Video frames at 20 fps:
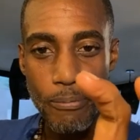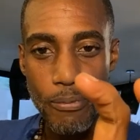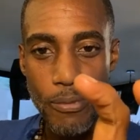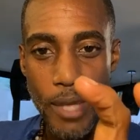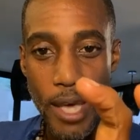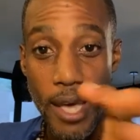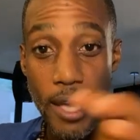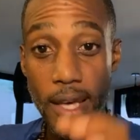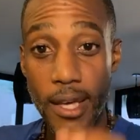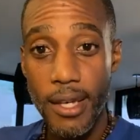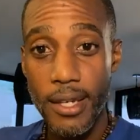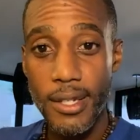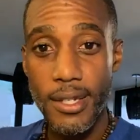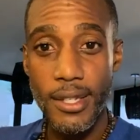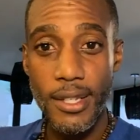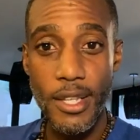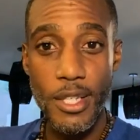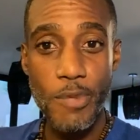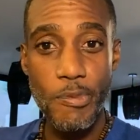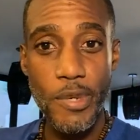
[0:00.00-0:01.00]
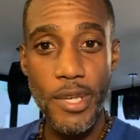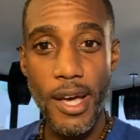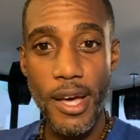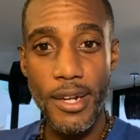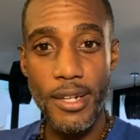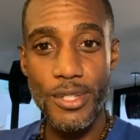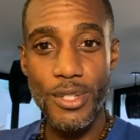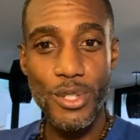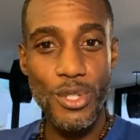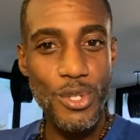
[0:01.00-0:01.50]
Hey, let's be
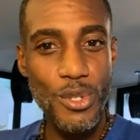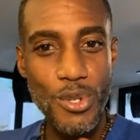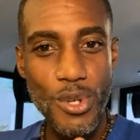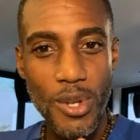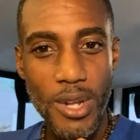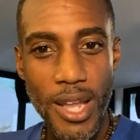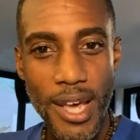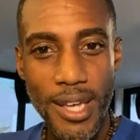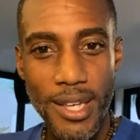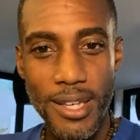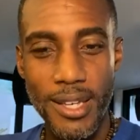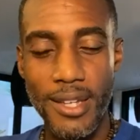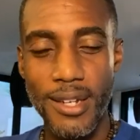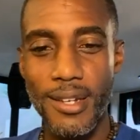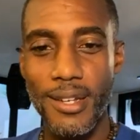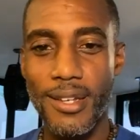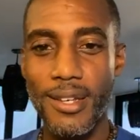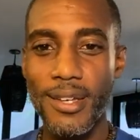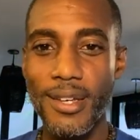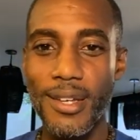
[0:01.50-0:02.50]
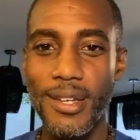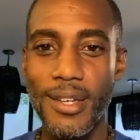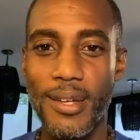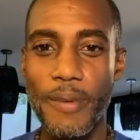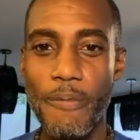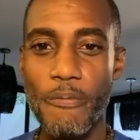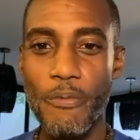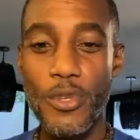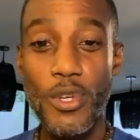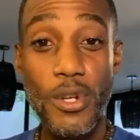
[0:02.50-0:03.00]
honest, you don't like it.
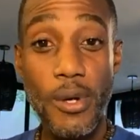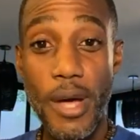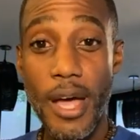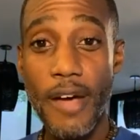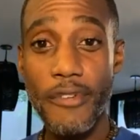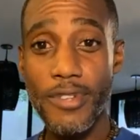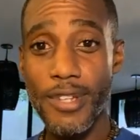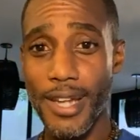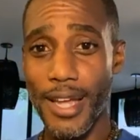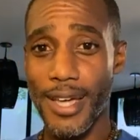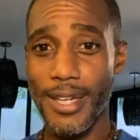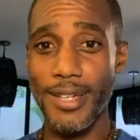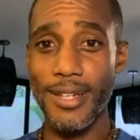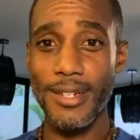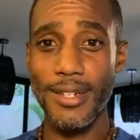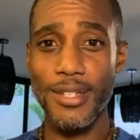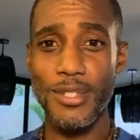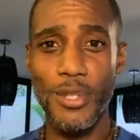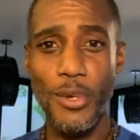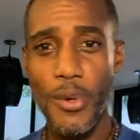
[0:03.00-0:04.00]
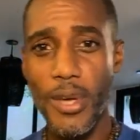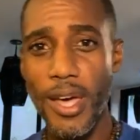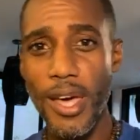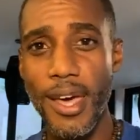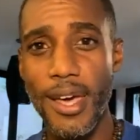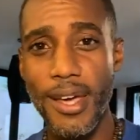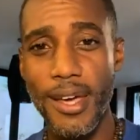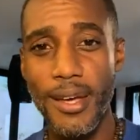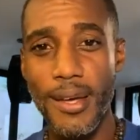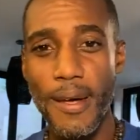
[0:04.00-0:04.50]
You don't have to like it. It's
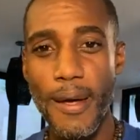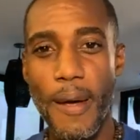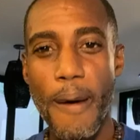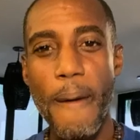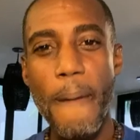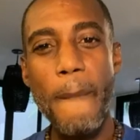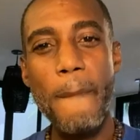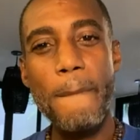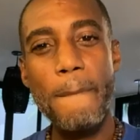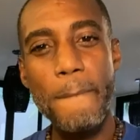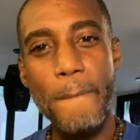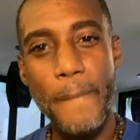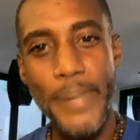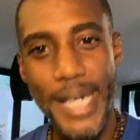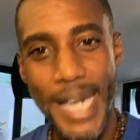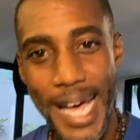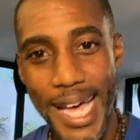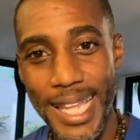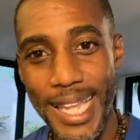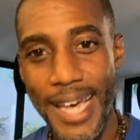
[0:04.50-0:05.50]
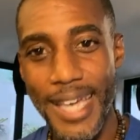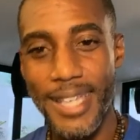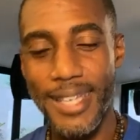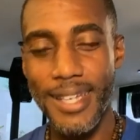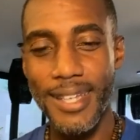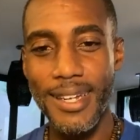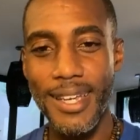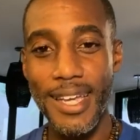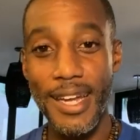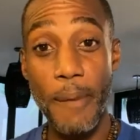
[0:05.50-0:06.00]
okay. But I like
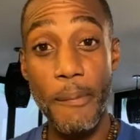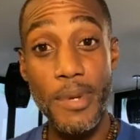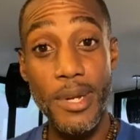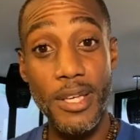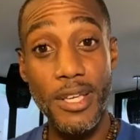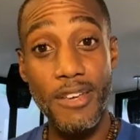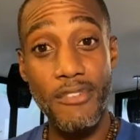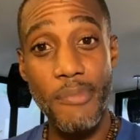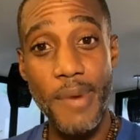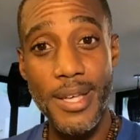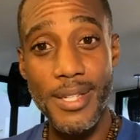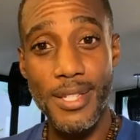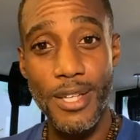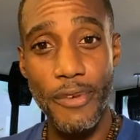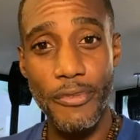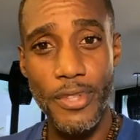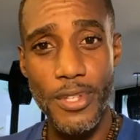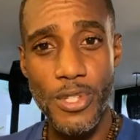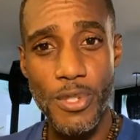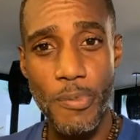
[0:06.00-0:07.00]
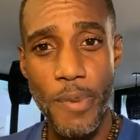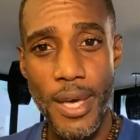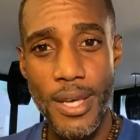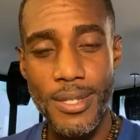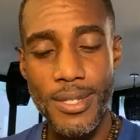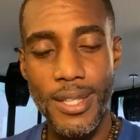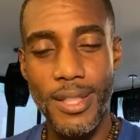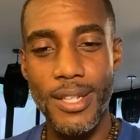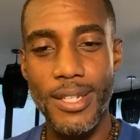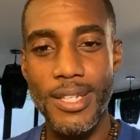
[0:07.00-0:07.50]
it. And I'm going to give myself the
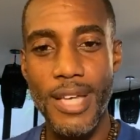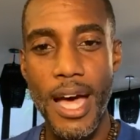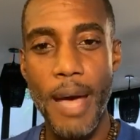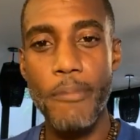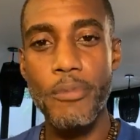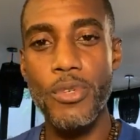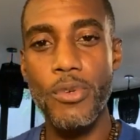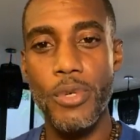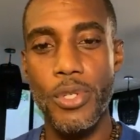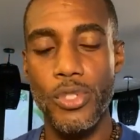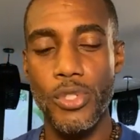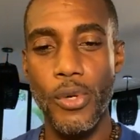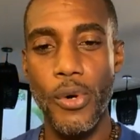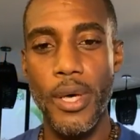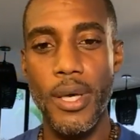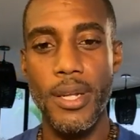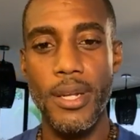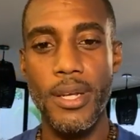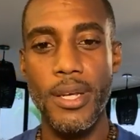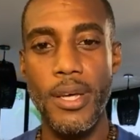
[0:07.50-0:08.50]
space and the time to enjoy it.